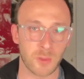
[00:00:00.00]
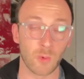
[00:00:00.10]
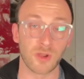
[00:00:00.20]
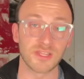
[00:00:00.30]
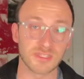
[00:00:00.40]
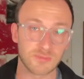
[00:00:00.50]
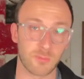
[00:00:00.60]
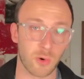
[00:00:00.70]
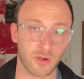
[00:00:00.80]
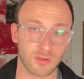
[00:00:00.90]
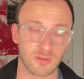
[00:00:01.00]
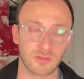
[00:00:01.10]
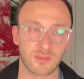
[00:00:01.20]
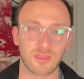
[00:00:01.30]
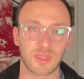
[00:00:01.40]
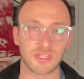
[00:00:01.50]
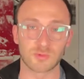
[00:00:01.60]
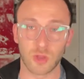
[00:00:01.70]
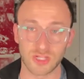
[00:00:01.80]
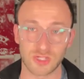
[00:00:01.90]
What is important is
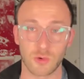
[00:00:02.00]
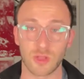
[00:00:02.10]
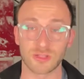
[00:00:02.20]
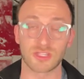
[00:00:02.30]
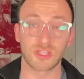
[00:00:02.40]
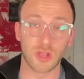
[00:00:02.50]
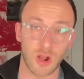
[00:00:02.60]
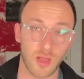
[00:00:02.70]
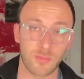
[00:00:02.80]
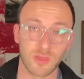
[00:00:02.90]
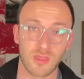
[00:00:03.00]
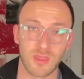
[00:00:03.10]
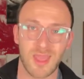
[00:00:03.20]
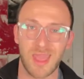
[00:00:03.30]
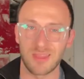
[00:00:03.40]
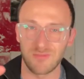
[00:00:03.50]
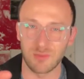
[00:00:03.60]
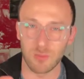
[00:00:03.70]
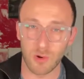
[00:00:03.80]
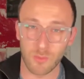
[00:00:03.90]
Russian oil to Europe, and even
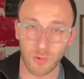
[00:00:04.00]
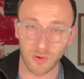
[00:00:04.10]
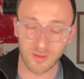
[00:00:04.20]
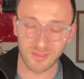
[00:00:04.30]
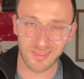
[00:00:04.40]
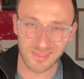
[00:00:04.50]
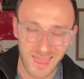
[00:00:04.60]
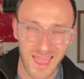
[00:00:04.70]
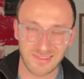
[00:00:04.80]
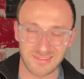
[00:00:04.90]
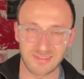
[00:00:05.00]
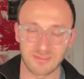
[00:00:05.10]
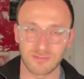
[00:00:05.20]
more important than that,